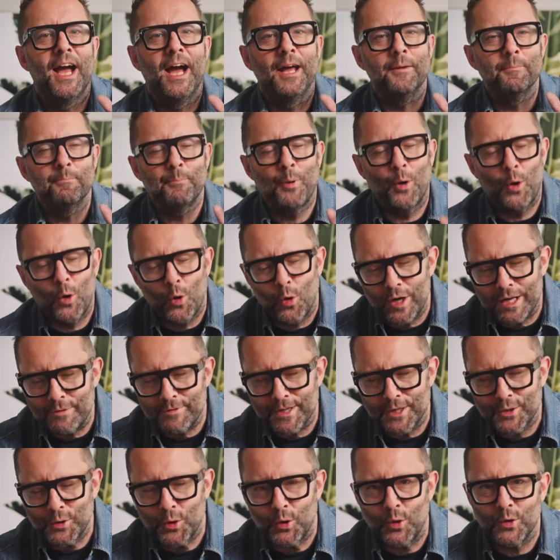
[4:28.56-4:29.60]
and poorly
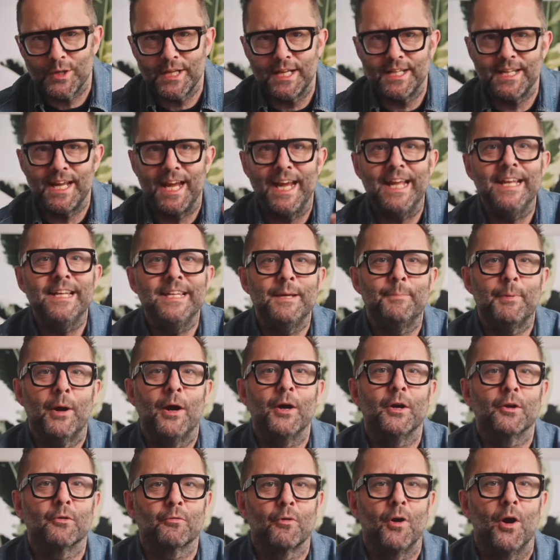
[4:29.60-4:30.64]
recorded indie
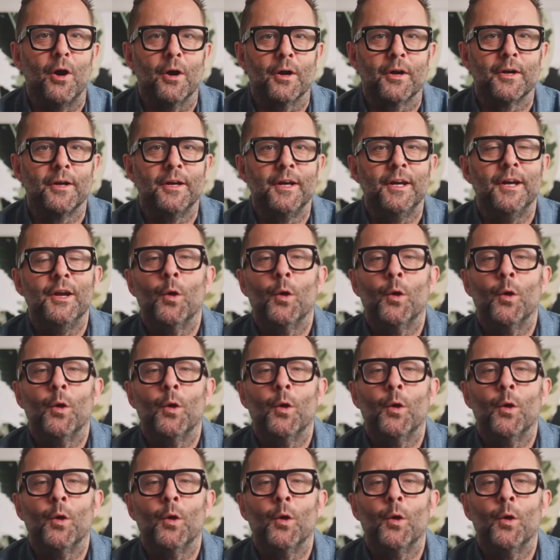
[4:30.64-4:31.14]
punk rock